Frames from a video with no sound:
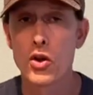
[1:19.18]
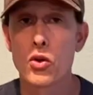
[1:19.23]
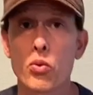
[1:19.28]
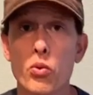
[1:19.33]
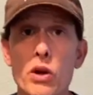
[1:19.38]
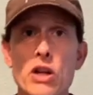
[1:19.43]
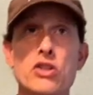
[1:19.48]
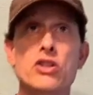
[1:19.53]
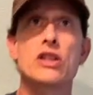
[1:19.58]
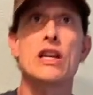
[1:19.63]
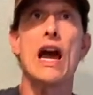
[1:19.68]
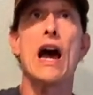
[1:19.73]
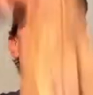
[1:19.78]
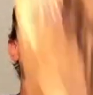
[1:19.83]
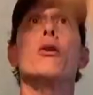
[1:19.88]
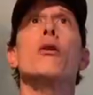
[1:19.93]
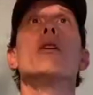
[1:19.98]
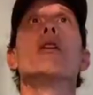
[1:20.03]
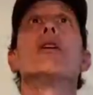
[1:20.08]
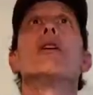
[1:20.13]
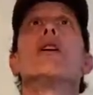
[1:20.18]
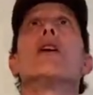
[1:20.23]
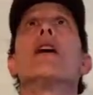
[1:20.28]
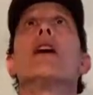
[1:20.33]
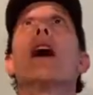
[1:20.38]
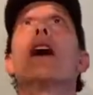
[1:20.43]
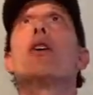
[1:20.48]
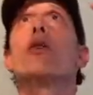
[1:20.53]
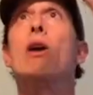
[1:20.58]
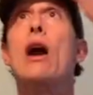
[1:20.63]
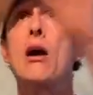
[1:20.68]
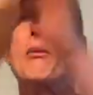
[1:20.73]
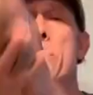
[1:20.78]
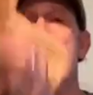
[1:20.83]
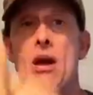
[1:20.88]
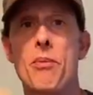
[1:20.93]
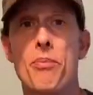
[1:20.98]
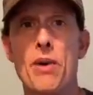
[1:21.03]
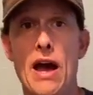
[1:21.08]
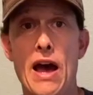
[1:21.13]
reaching out and grabbing
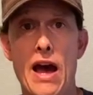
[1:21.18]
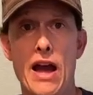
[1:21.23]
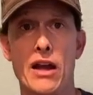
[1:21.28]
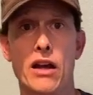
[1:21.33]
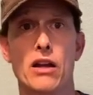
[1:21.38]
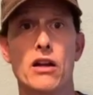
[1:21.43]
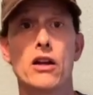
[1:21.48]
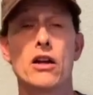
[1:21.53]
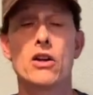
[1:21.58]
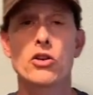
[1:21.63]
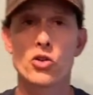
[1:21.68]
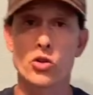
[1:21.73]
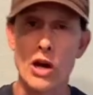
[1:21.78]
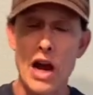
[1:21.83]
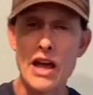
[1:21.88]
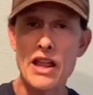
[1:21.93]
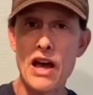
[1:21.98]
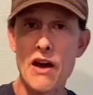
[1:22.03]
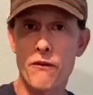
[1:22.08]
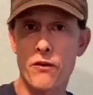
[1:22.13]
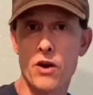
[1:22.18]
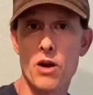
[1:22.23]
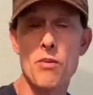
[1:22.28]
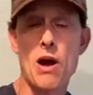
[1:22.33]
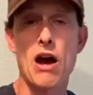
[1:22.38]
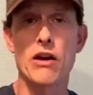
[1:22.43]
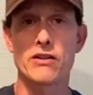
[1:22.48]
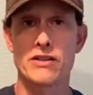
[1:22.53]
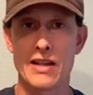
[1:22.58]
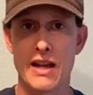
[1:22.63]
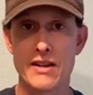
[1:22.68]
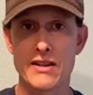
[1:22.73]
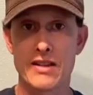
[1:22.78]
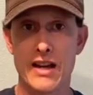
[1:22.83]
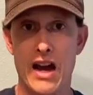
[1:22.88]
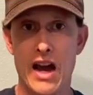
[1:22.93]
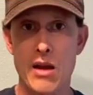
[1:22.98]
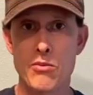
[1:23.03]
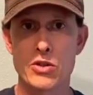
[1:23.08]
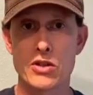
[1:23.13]
that bag. Try that for about 10
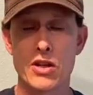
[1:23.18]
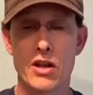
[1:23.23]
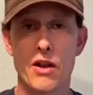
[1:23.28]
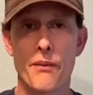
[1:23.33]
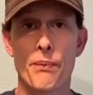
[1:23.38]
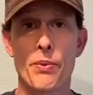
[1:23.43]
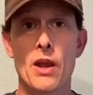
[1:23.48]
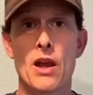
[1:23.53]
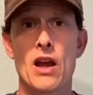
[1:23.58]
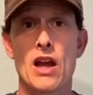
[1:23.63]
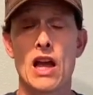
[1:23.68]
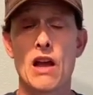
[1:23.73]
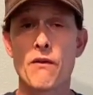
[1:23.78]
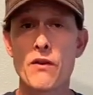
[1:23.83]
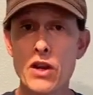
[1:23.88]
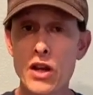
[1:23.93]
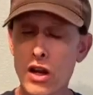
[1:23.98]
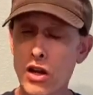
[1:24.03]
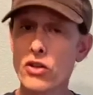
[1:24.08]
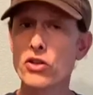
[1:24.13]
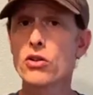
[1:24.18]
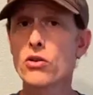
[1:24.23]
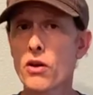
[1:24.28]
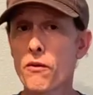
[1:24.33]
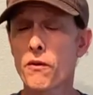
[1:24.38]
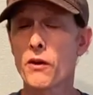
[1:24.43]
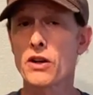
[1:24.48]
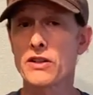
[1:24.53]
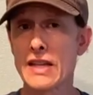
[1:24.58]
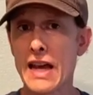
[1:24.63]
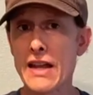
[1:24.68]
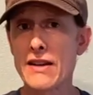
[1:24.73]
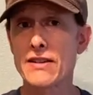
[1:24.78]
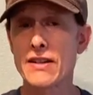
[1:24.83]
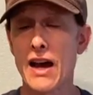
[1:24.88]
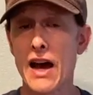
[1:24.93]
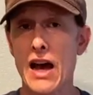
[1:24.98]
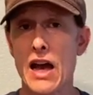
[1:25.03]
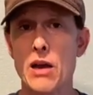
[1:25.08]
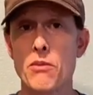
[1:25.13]
times. If you can do it for 10
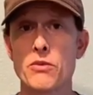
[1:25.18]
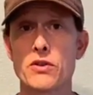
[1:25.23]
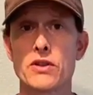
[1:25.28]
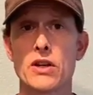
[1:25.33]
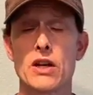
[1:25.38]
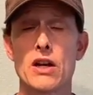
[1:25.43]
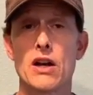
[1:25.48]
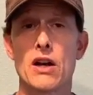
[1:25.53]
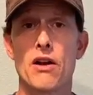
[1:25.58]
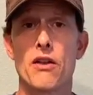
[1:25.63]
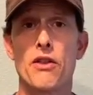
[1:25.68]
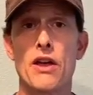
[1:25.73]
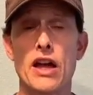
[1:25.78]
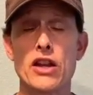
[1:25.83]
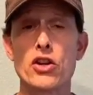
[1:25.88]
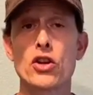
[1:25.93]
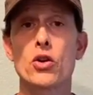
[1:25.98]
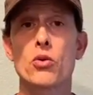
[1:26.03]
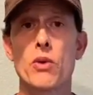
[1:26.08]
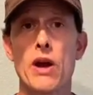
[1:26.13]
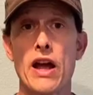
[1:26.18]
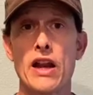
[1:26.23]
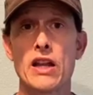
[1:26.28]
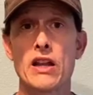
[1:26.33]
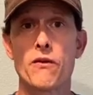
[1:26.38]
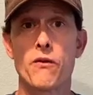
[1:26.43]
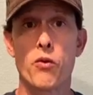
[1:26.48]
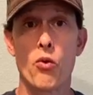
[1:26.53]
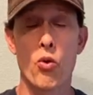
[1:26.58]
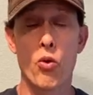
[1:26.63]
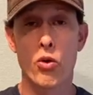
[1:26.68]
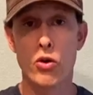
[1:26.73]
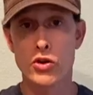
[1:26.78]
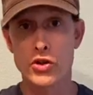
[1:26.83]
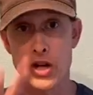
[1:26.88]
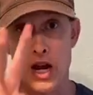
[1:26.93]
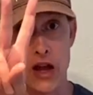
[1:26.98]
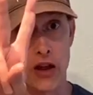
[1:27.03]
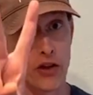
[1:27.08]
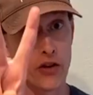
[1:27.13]
times, then you're ready for
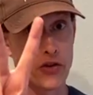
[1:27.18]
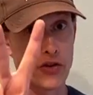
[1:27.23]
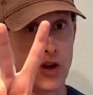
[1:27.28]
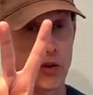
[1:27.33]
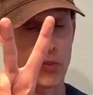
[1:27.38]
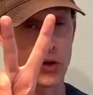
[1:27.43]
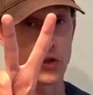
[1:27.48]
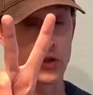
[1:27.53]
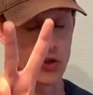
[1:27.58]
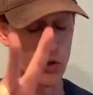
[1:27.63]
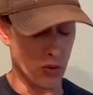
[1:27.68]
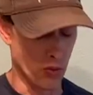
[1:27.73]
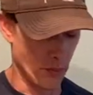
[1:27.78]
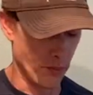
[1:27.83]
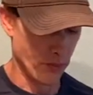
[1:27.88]
challenge number 2.